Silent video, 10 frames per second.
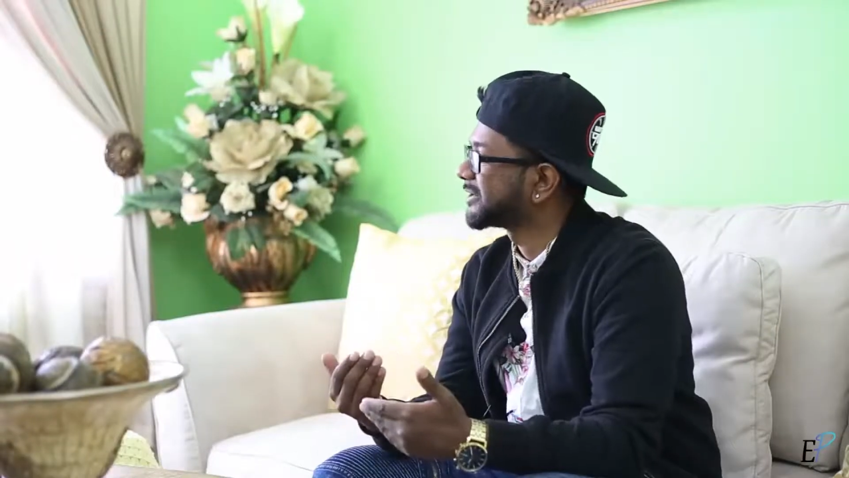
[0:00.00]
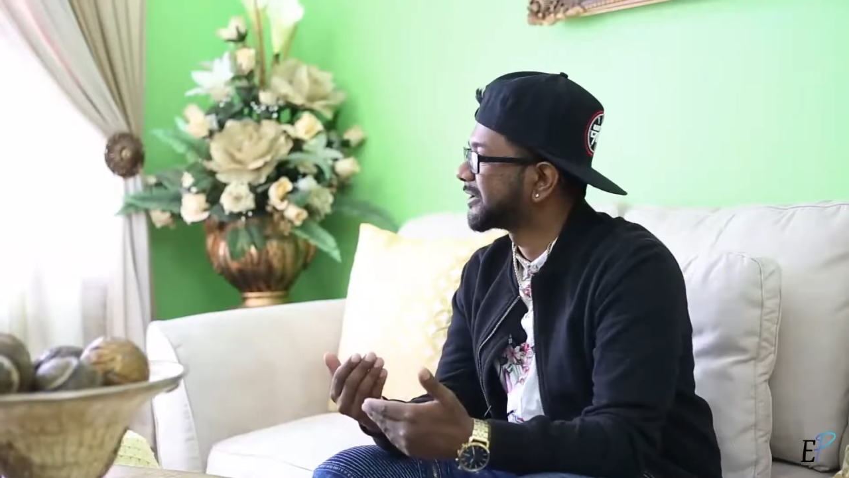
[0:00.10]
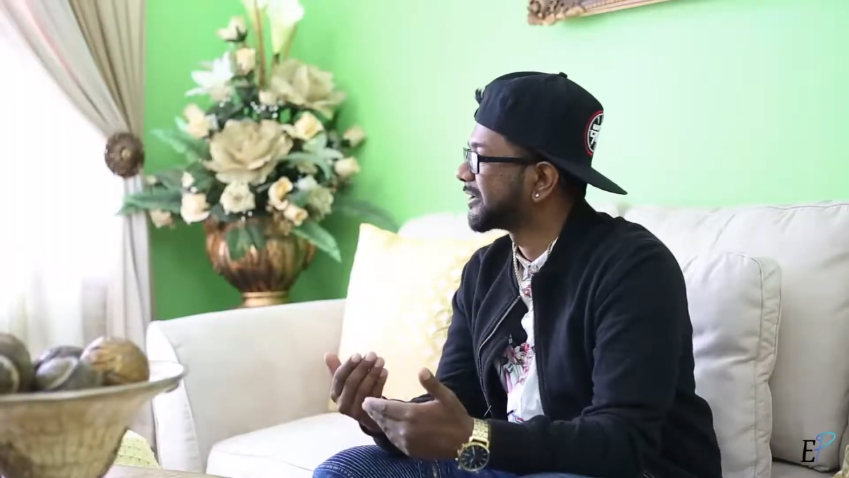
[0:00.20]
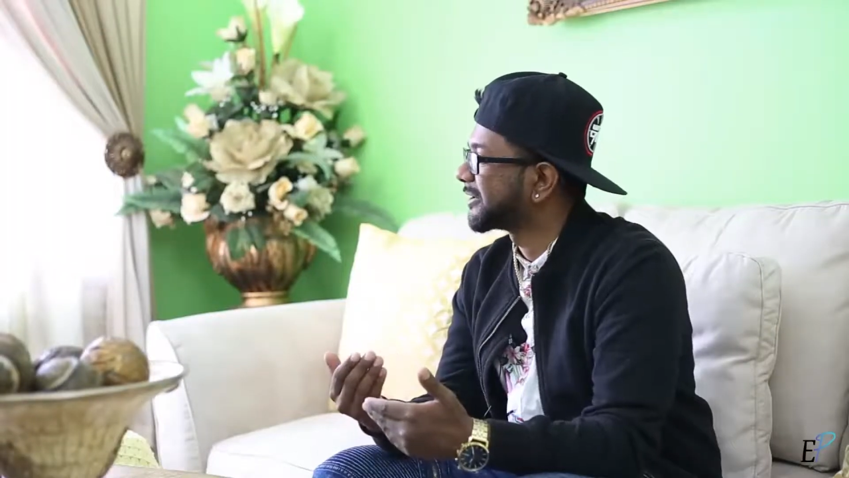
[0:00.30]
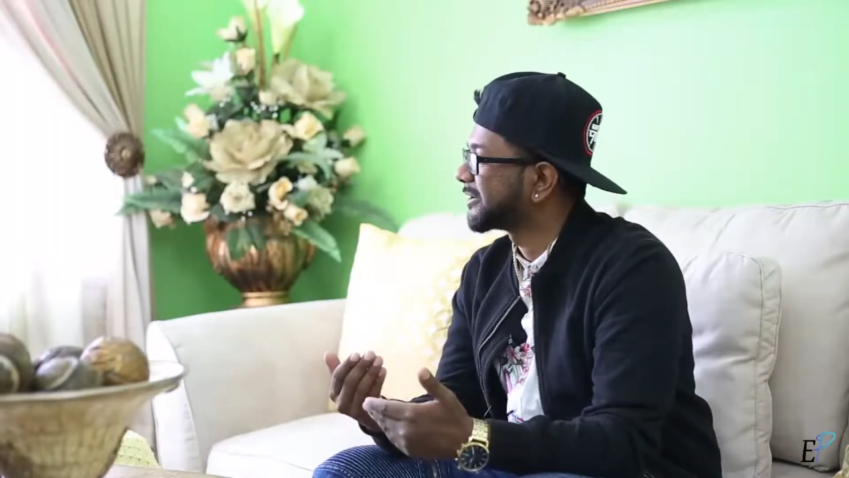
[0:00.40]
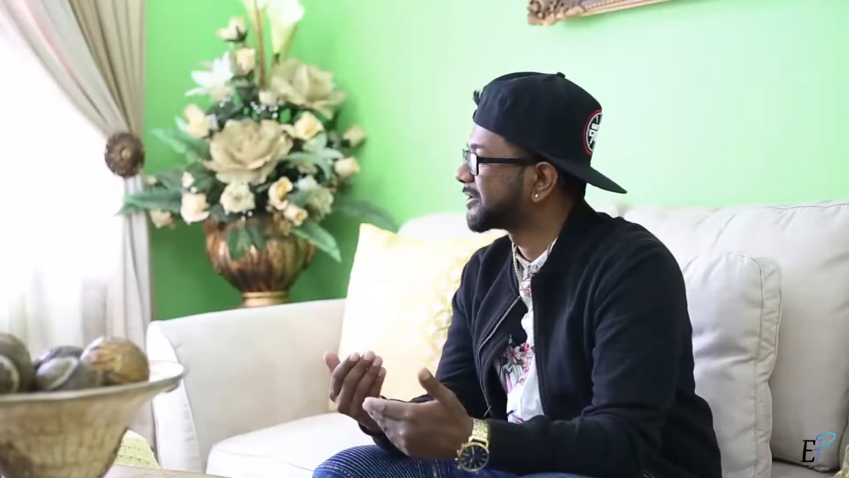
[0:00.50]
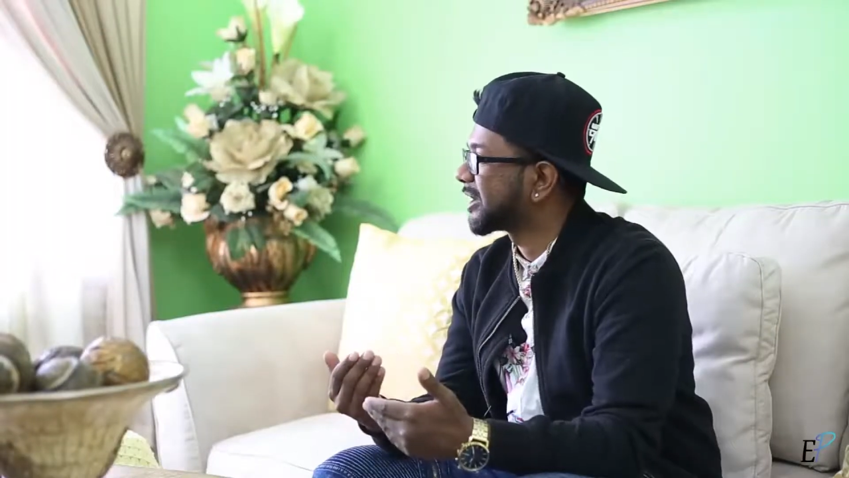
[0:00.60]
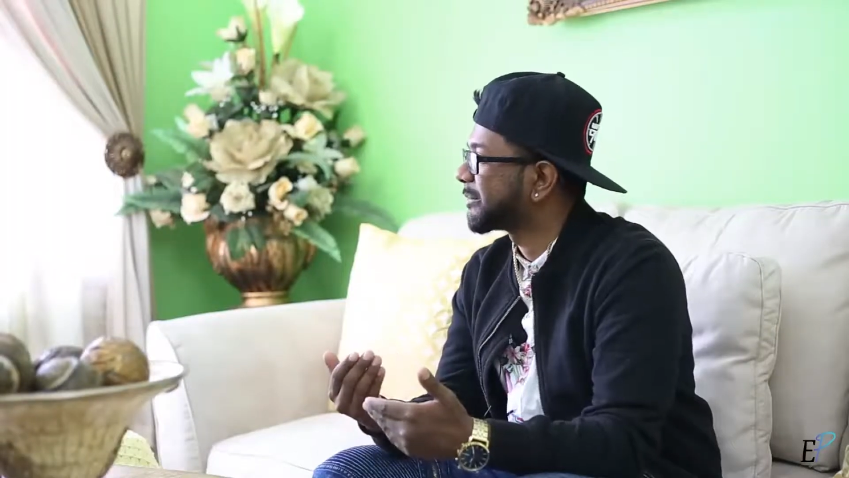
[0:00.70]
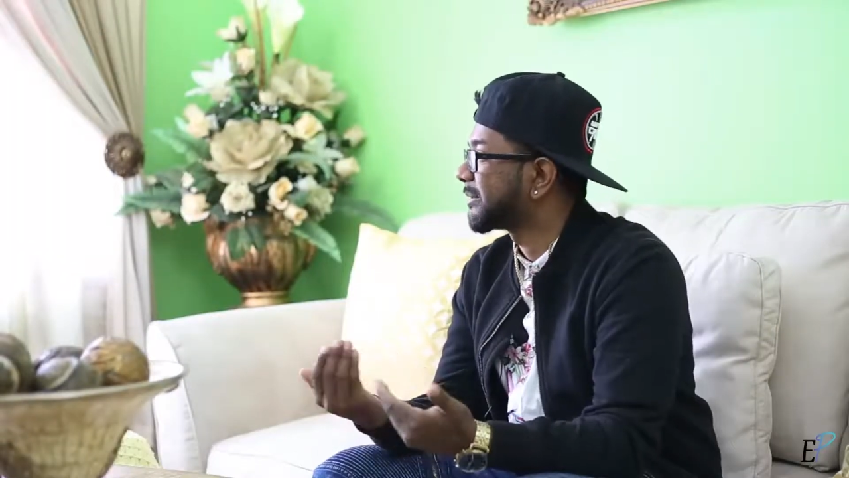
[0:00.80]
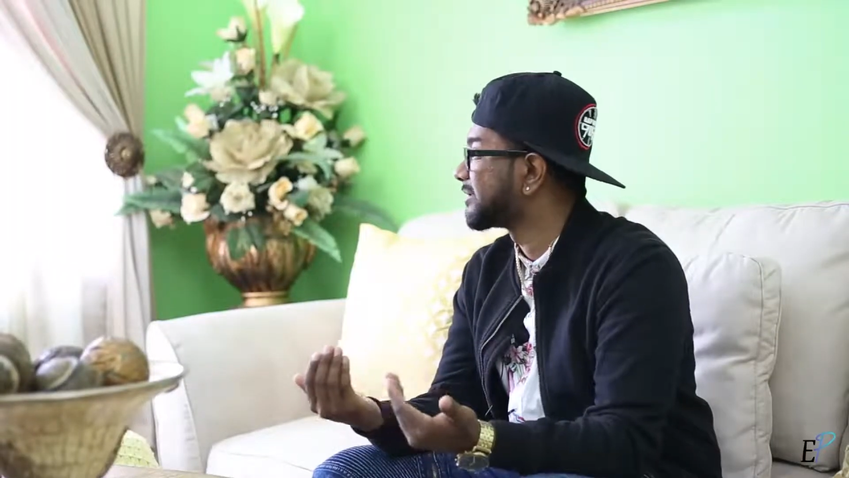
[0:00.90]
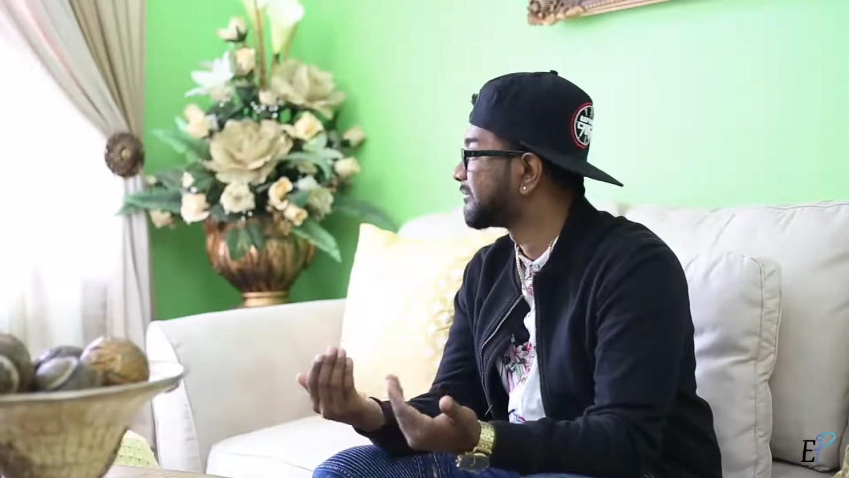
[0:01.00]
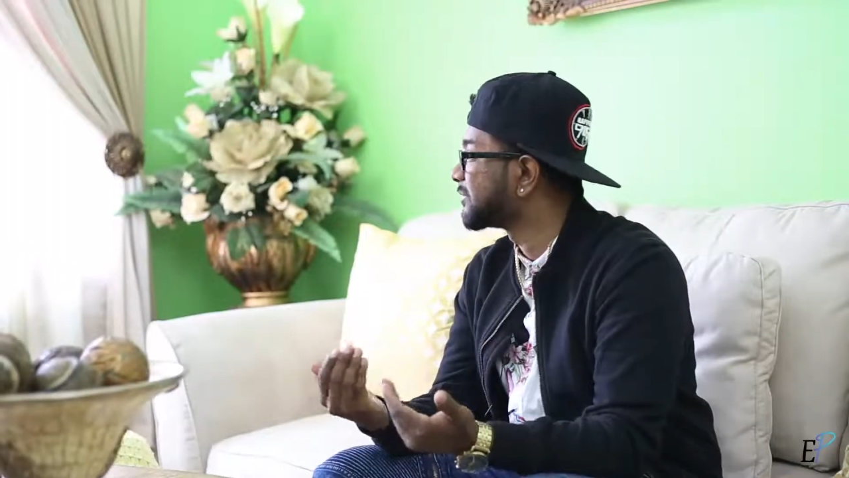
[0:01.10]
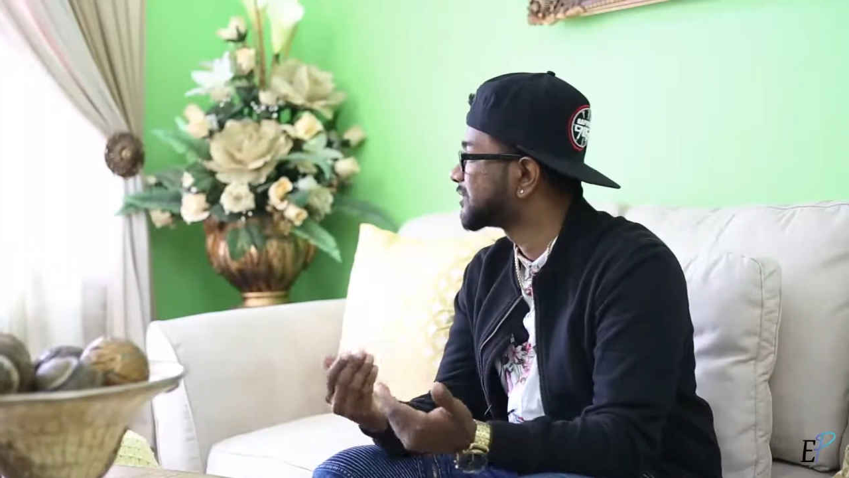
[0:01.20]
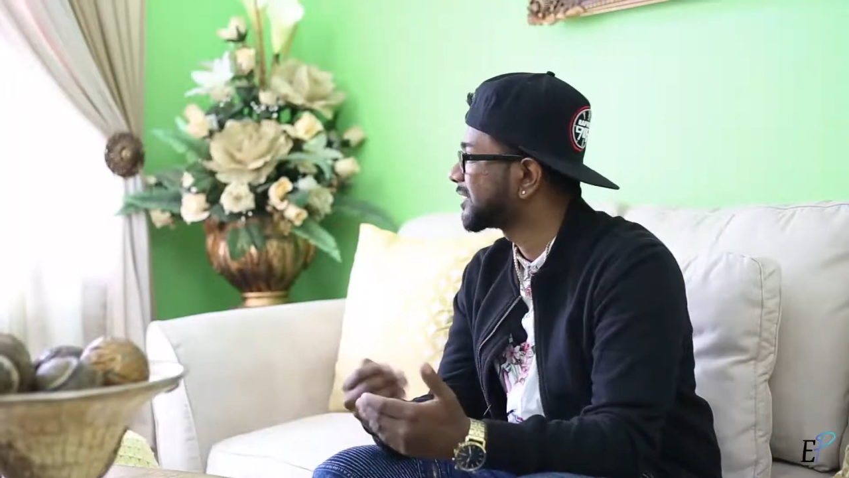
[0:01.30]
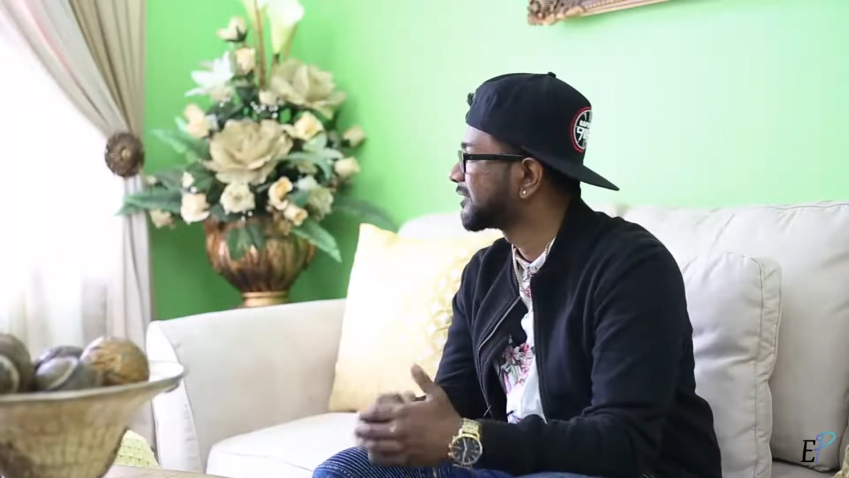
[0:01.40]
your job maybe in the
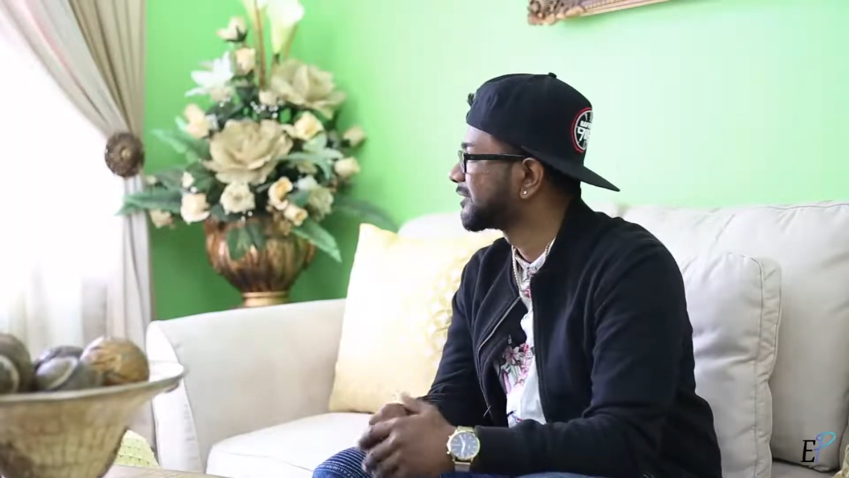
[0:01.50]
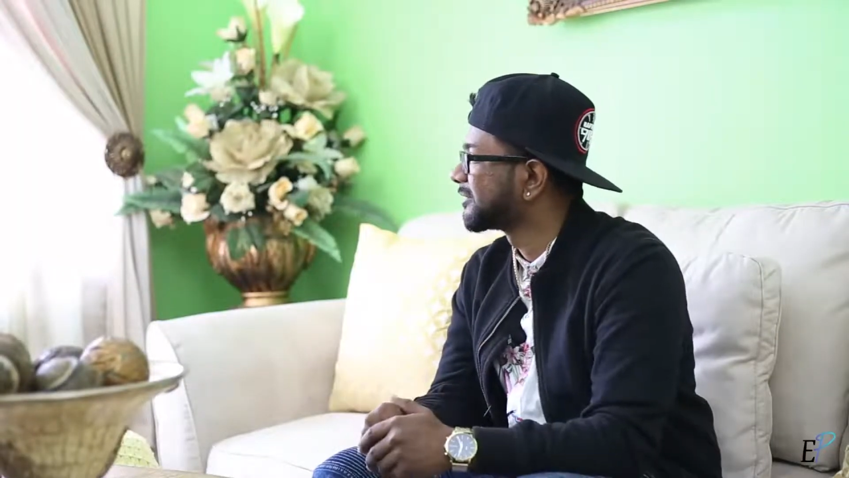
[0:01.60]
future?